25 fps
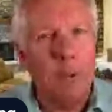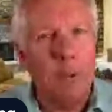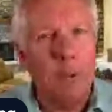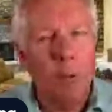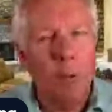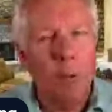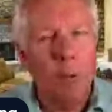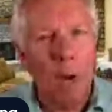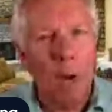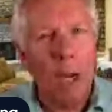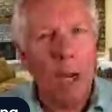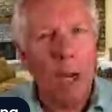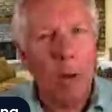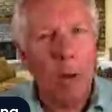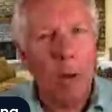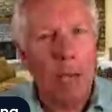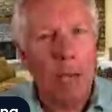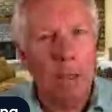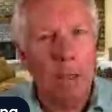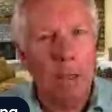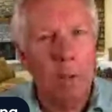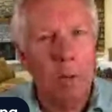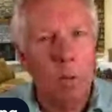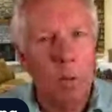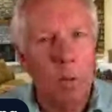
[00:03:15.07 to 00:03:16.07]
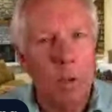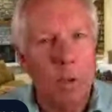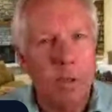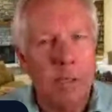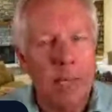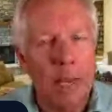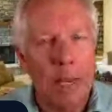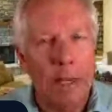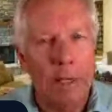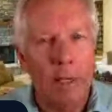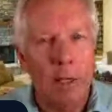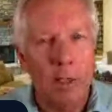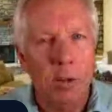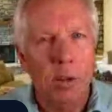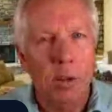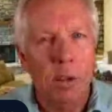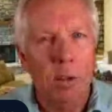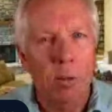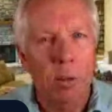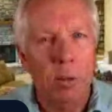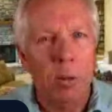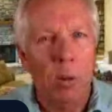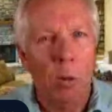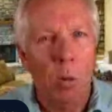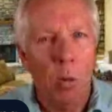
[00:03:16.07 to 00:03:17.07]
biohacking, what's that? And so
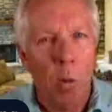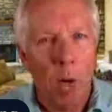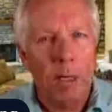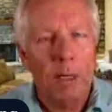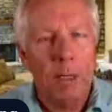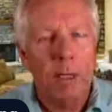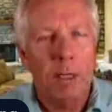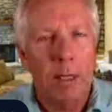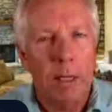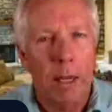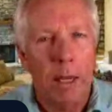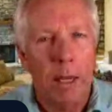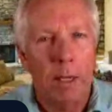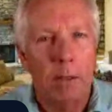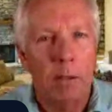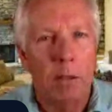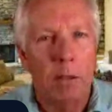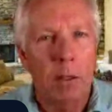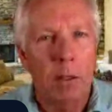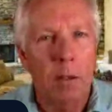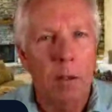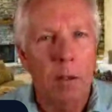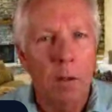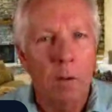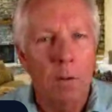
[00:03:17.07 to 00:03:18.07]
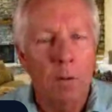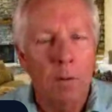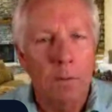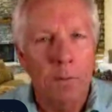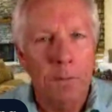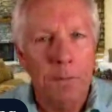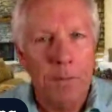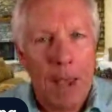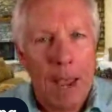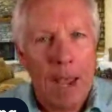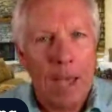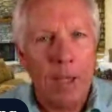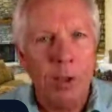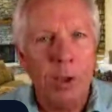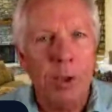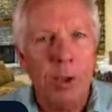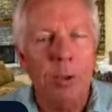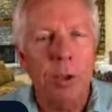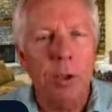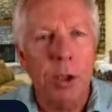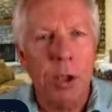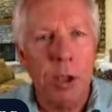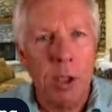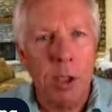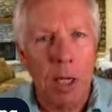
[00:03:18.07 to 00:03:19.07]
it's a way to get faster,
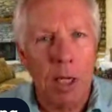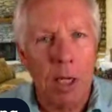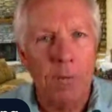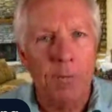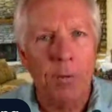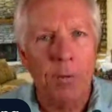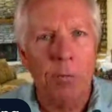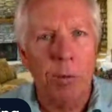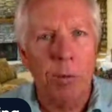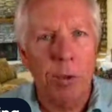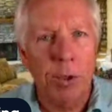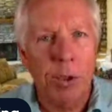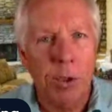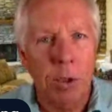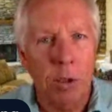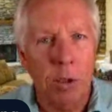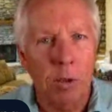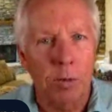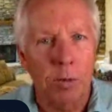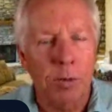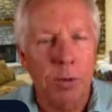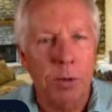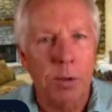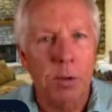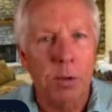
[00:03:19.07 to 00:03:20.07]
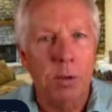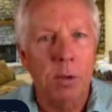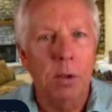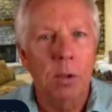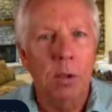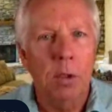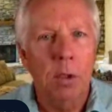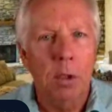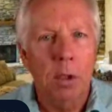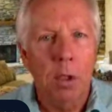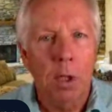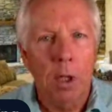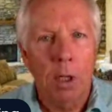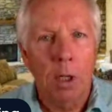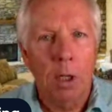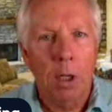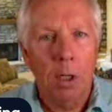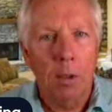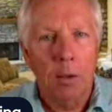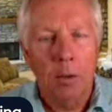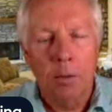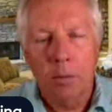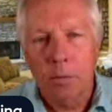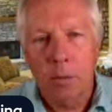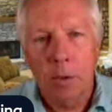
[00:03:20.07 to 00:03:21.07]
safer results
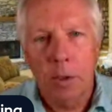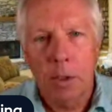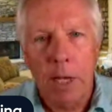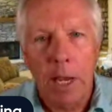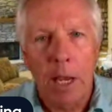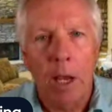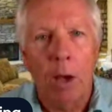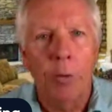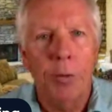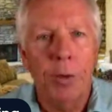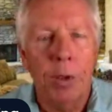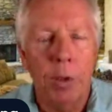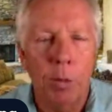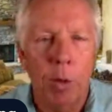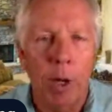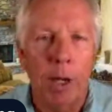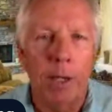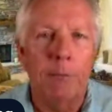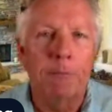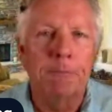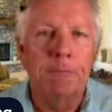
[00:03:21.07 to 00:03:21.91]
in a healthy way.